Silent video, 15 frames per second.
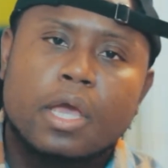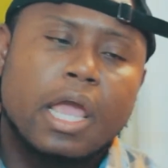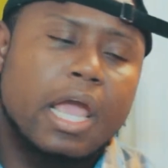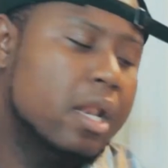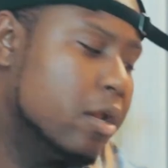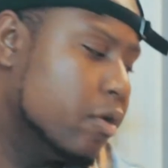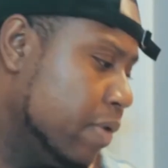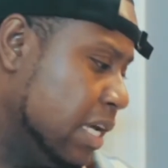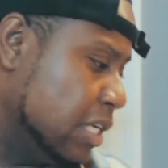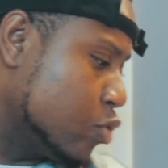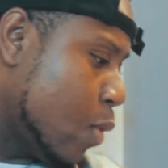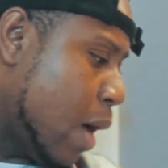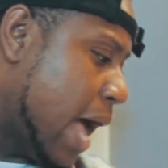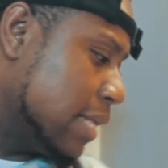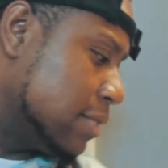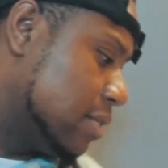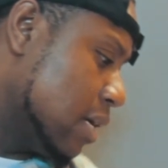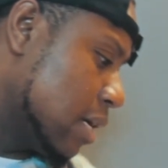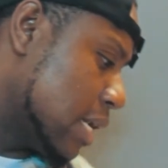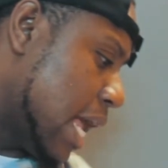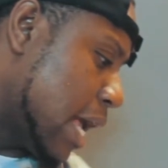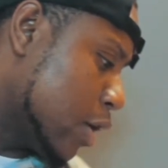And the reason why I
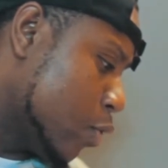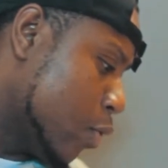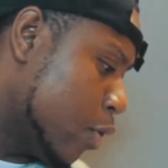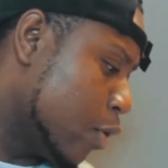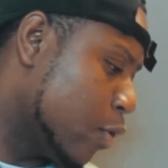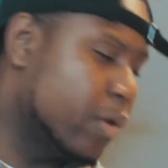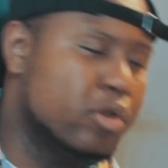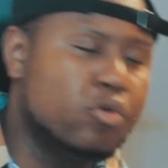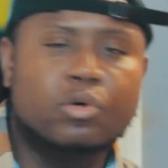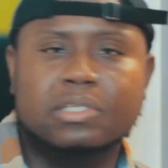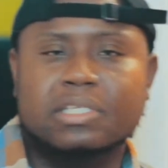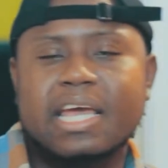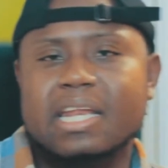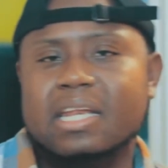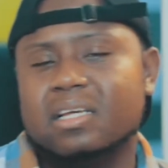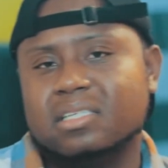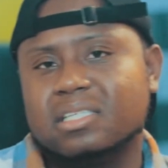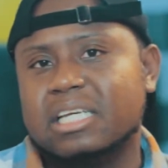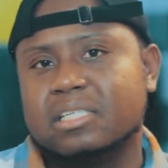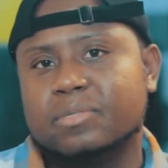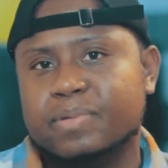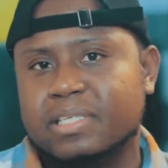took, like, when you was getting a
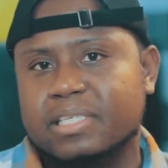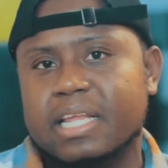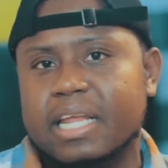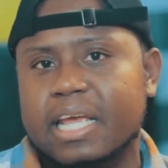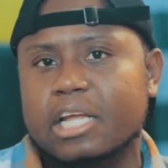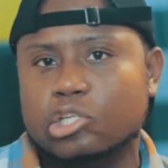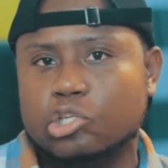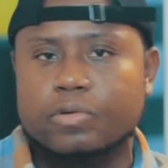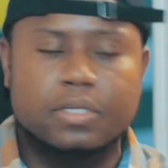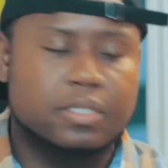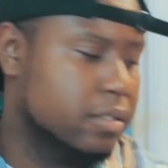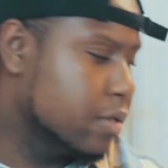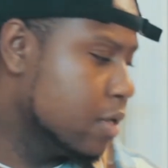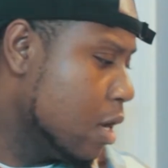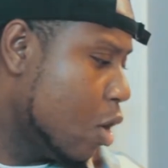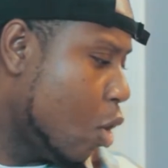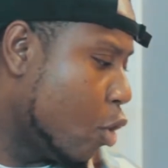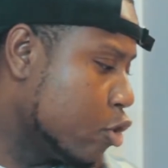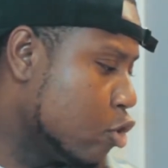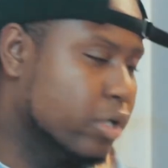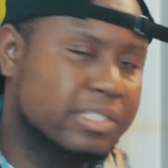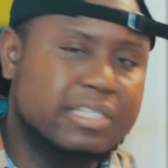6% interest
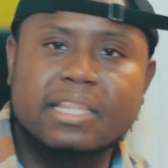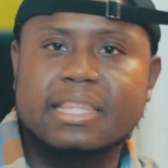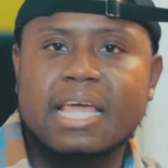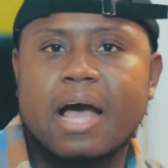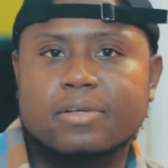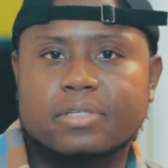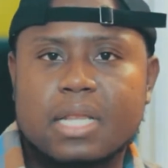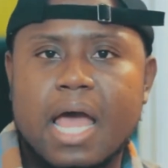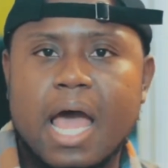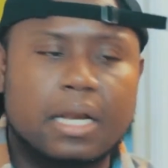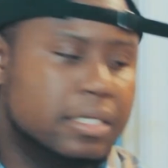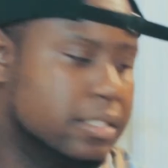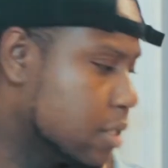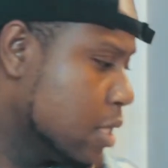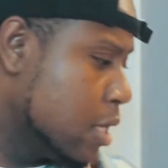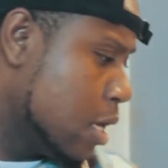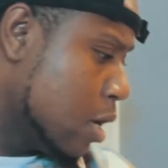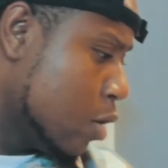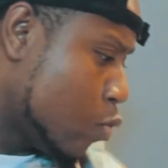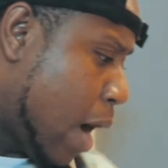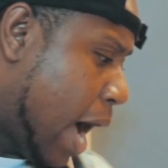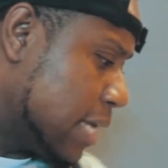on your $10,000,
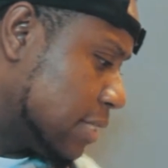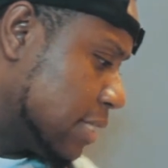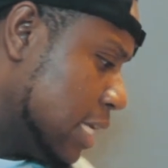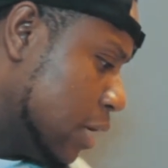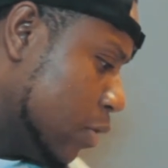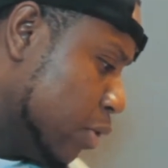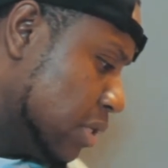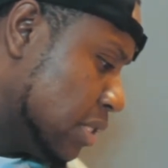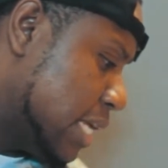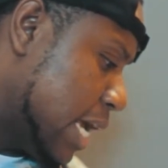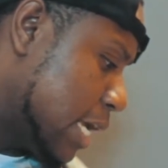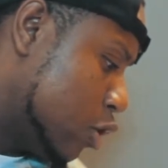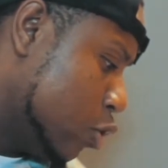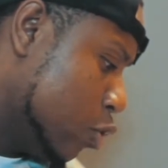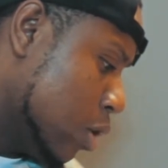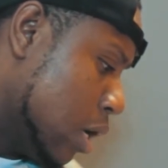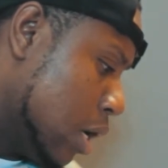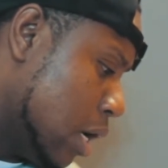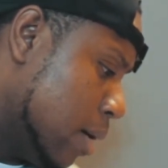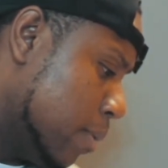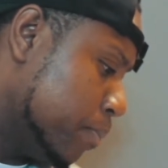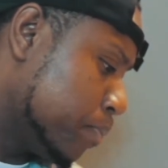why I said it would take you
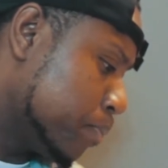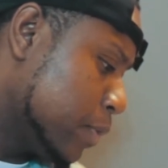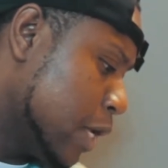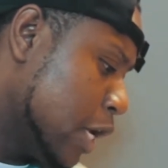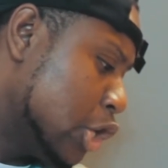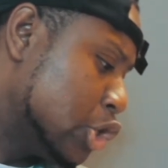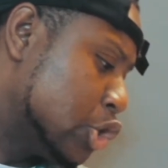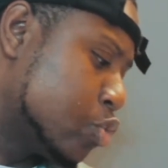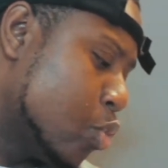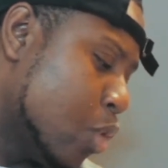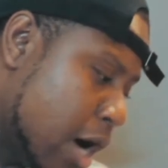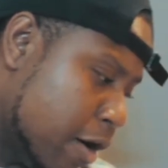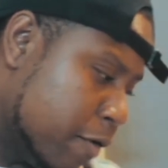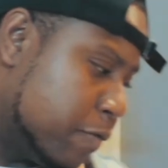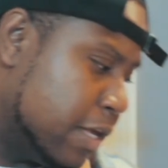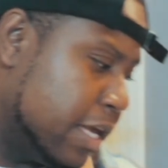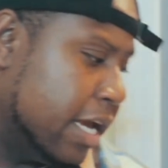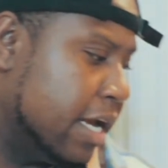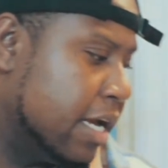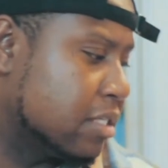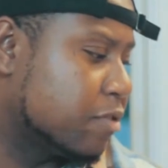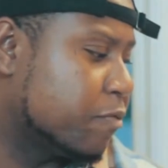12
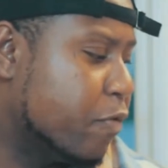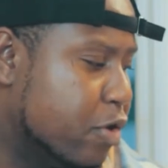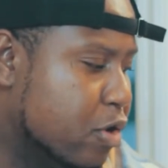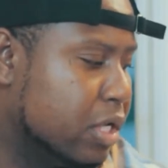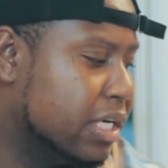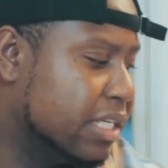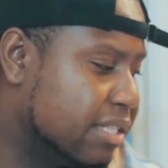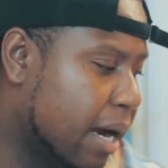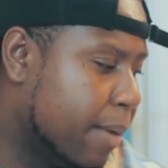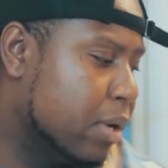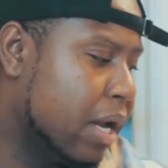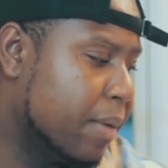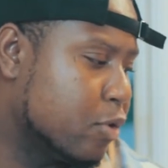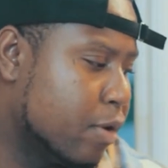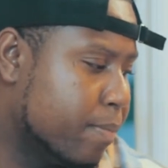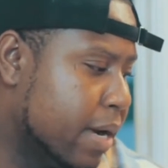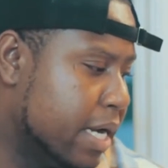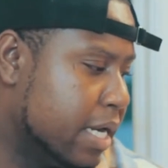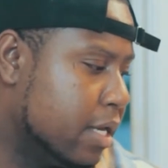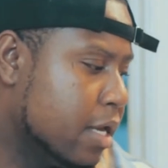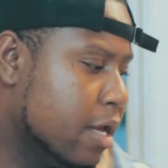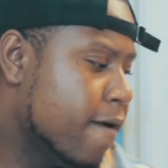years for you to double up your
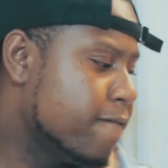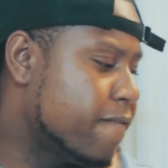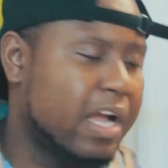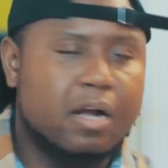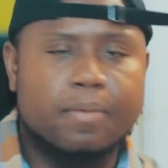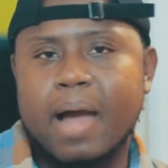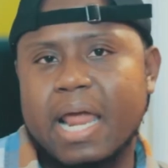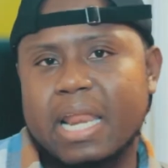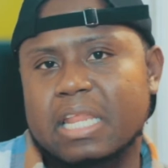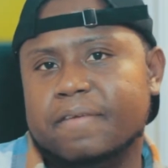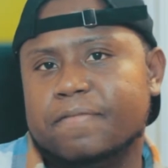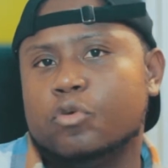money. Think about it.